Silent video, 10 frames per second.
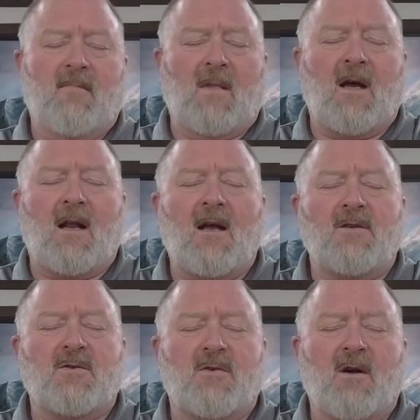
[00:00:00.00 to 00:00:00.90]
God, I
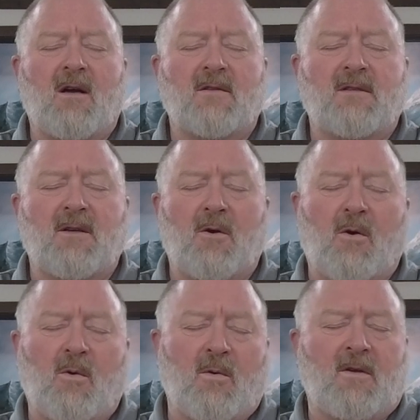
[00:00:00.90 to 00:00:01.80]
just trust that your
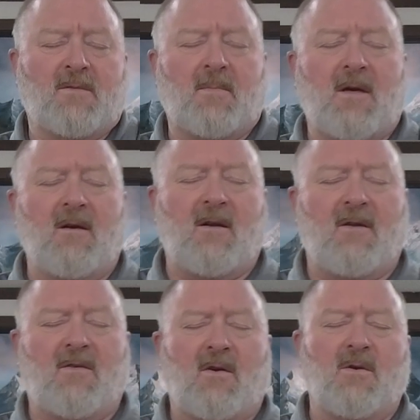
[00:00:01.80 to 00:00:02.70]
Holy Spirit
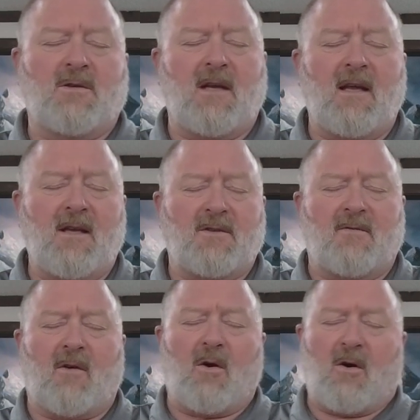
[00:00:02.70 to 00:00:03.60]
is searching each
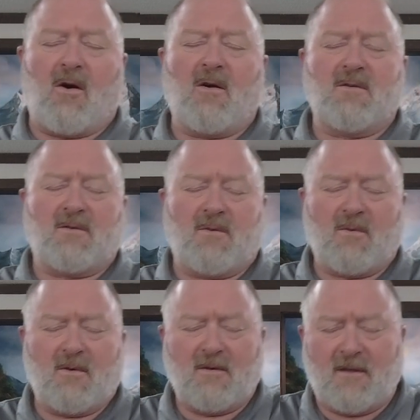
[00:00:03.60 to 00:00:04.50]
of our hearts,
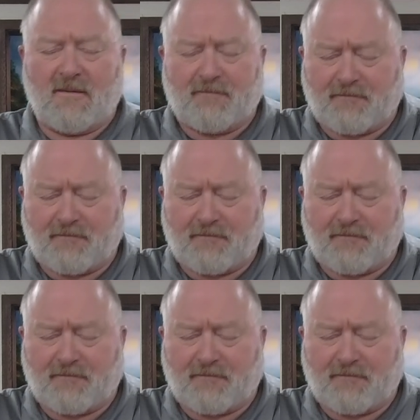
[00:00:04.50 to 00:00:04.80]
Lord, that